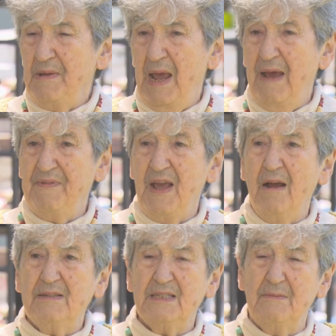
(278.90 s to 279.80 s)
have the
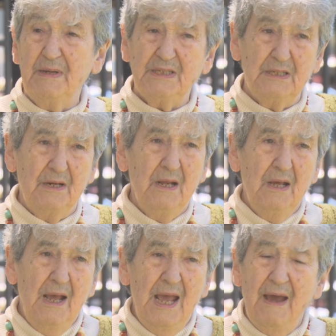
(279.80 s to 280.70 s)
Arts Commission
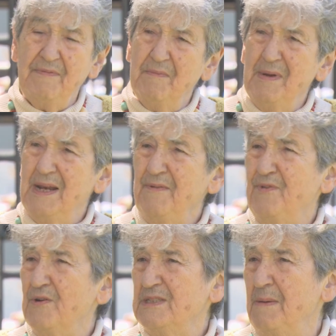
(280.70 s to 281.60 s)
have the money
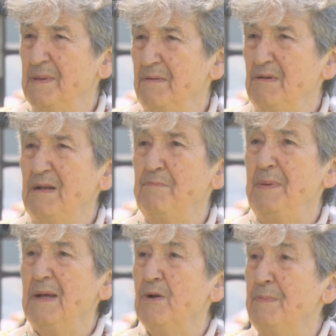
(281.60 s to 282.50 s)
for some of the really
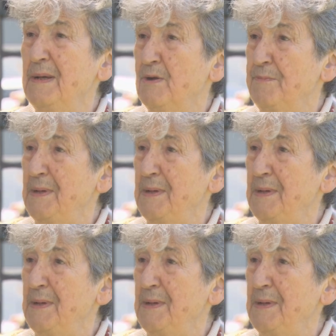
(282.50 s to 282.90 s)
bigger, bigger